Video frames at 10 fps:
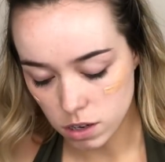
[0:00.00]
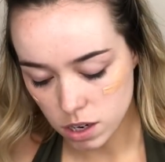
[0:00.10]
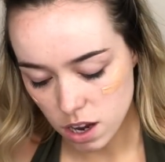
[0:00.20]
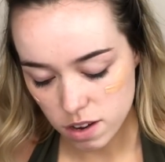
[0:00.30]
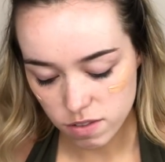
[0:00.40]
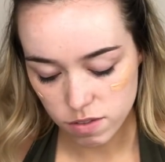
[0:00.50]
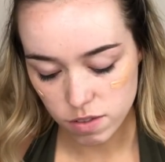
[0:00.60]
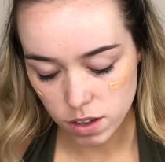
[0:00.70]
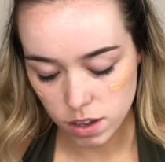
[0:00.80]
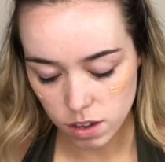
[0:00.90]
kind of
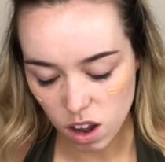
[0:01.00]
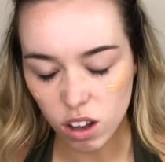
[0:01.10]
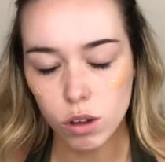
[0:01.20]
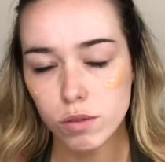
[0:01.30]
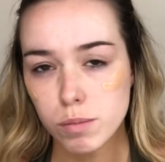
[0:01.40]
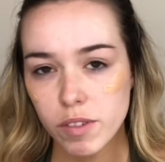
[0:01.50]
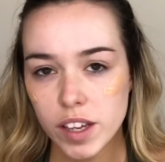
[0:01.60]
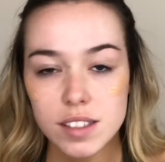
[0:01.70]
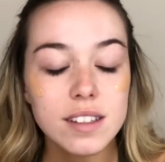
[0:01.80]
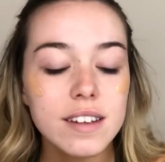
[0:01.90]
all over my
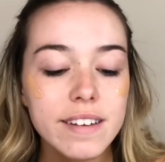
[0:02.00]
face.